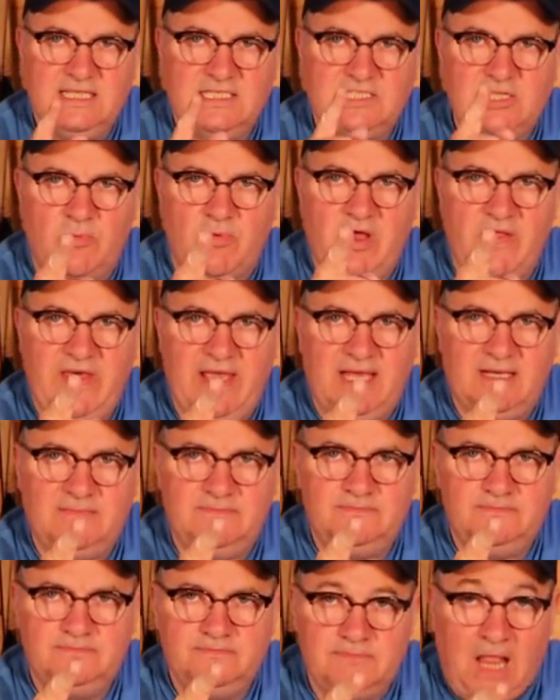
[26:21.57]
Stop right there.
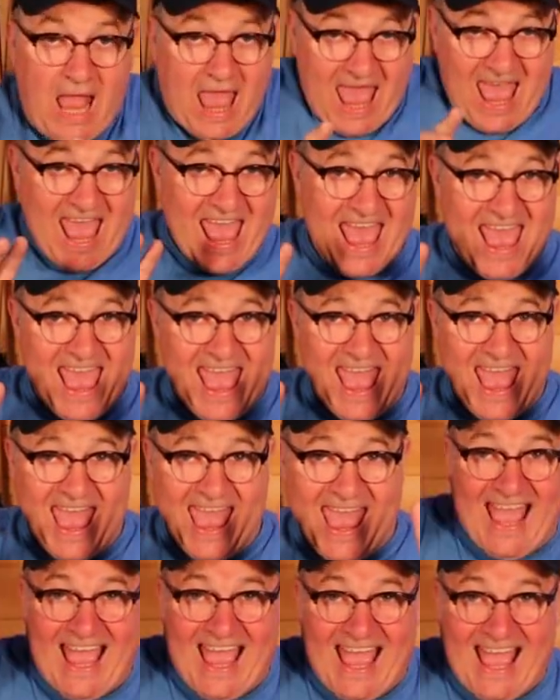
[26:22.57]

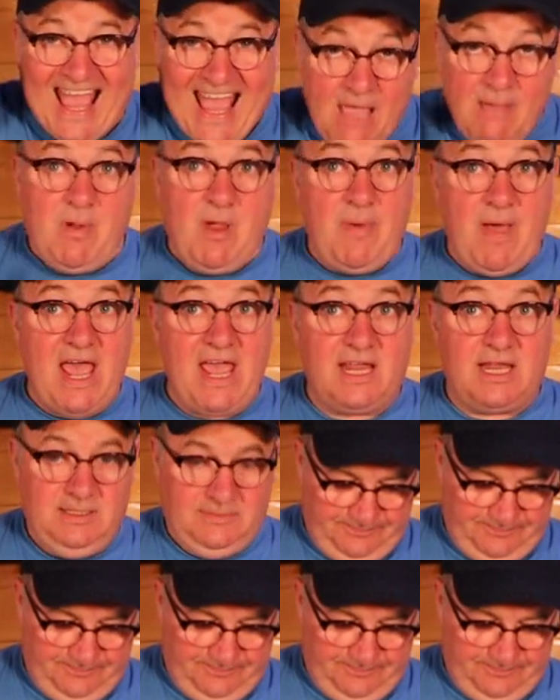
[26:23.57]
And we're back.